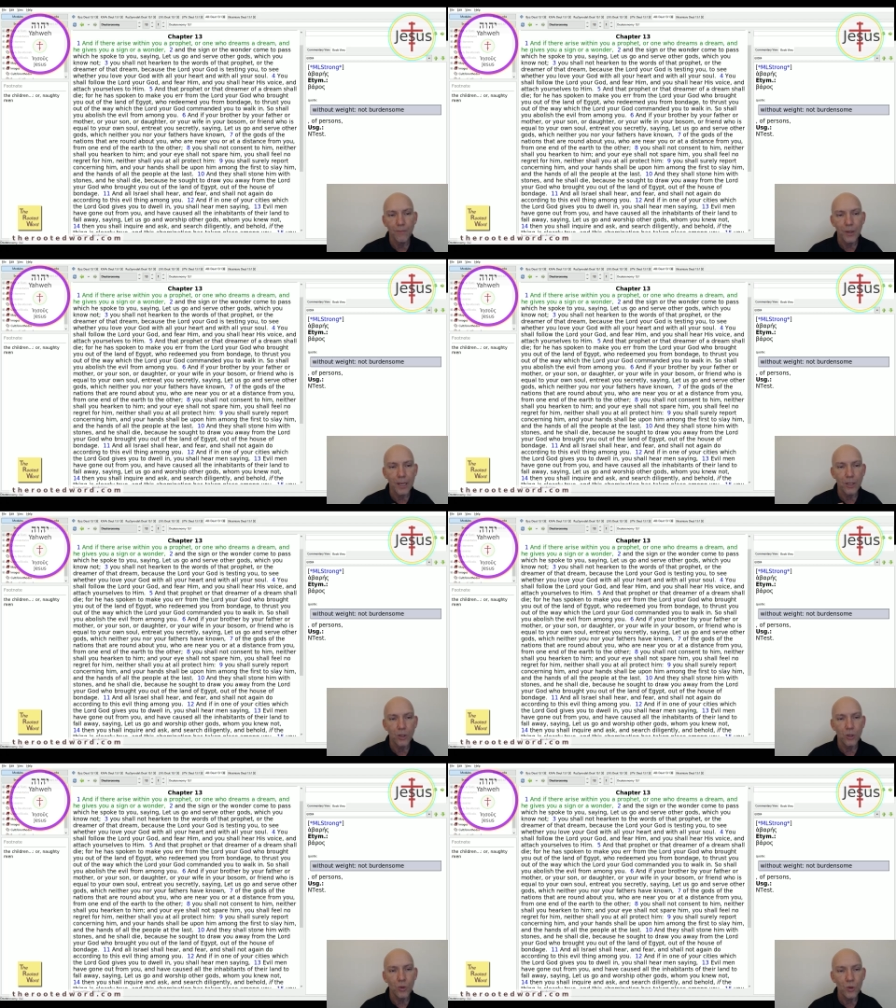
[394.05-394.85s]
And
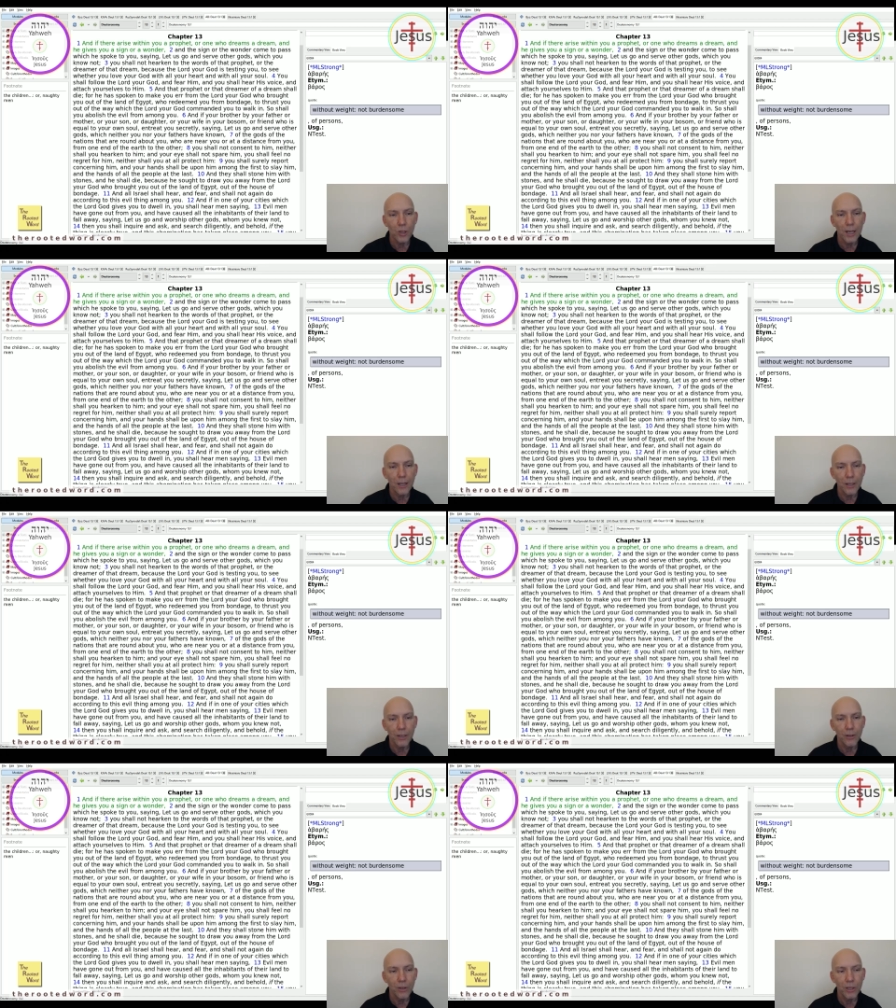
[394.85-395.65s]
you shall
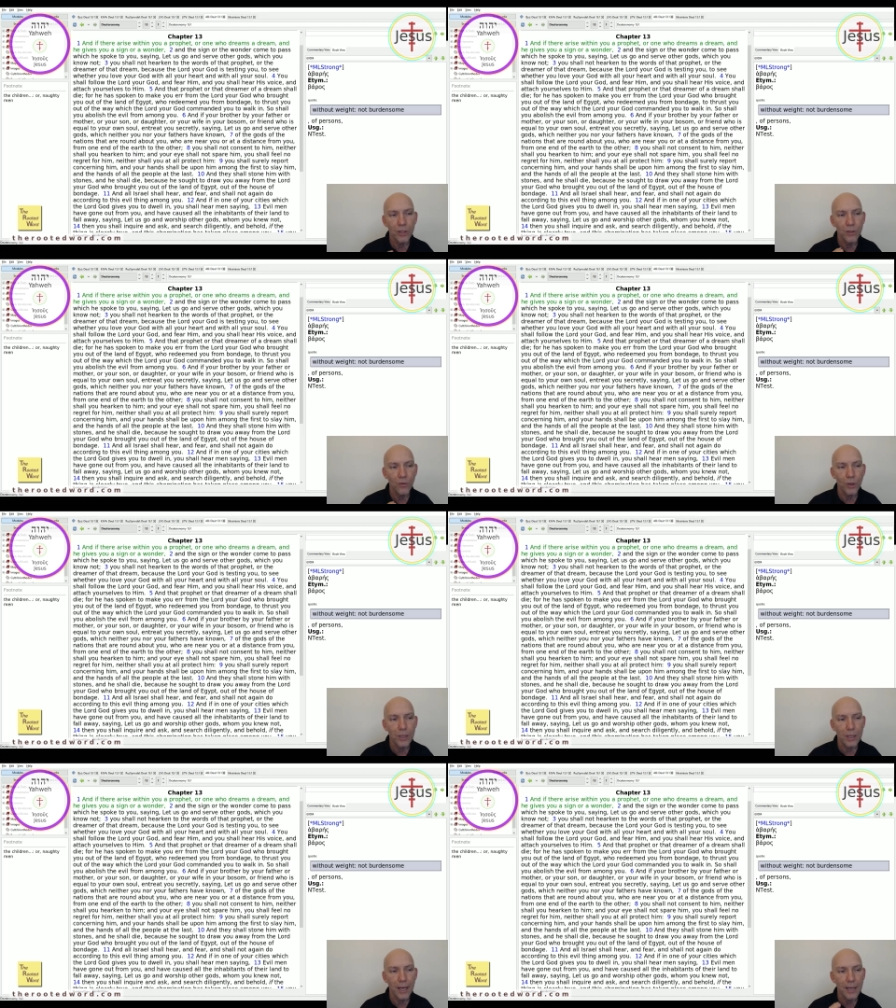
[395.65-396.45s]
hear his
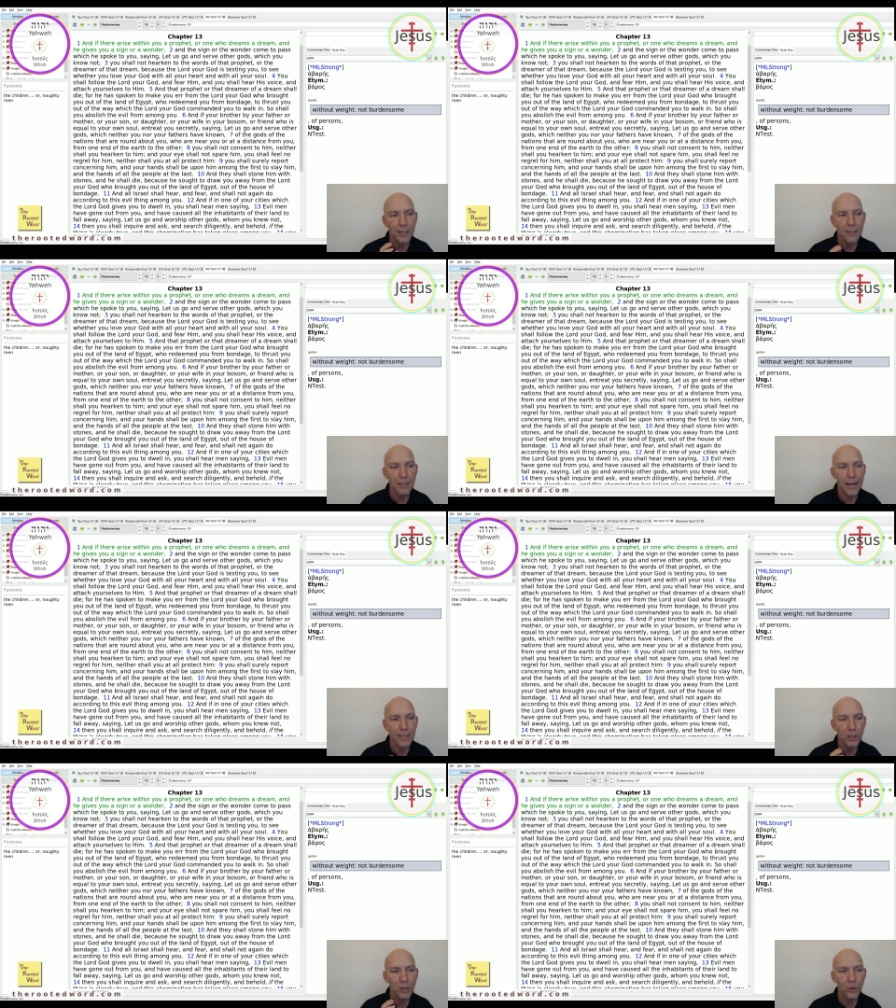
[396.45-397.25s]
voice and
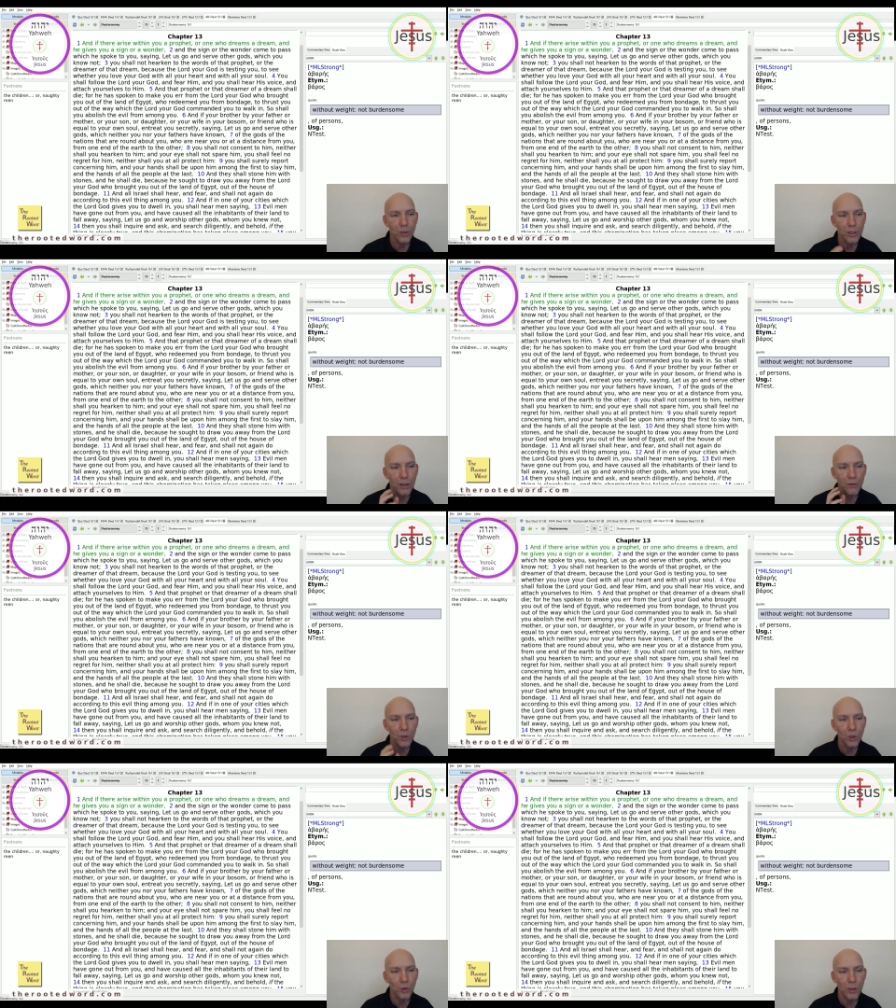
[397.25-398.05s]
attach yourselves
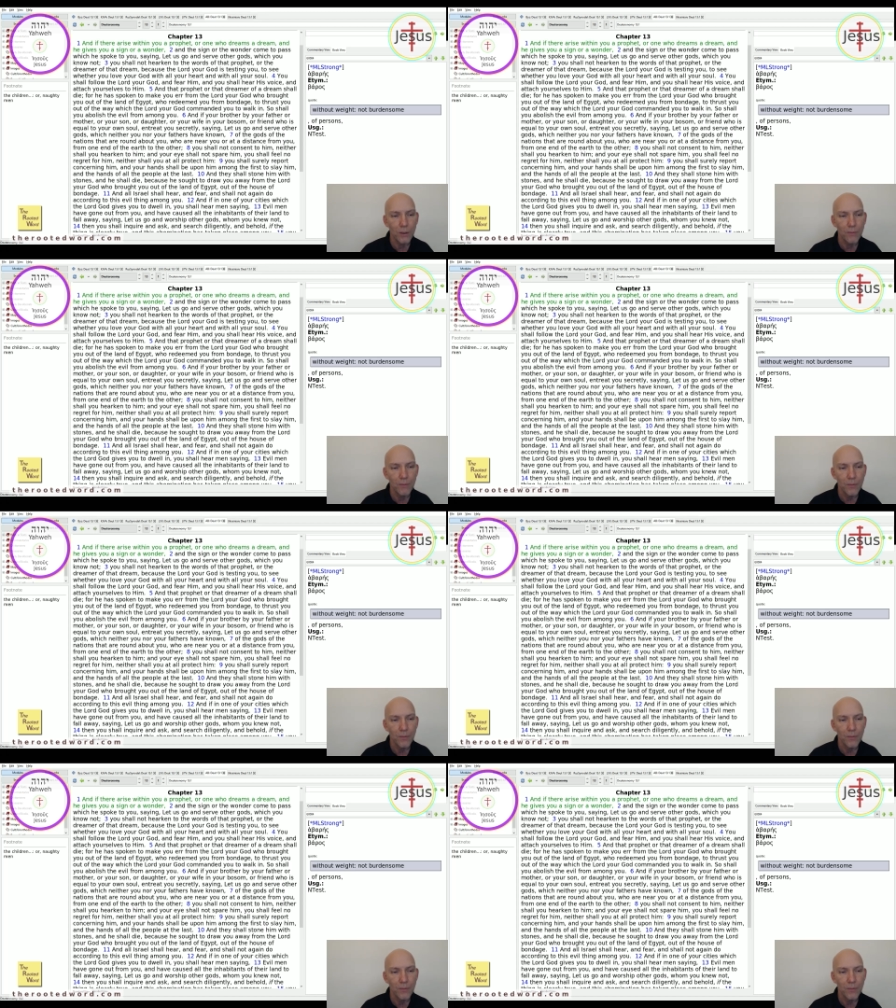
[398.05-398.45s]
to him.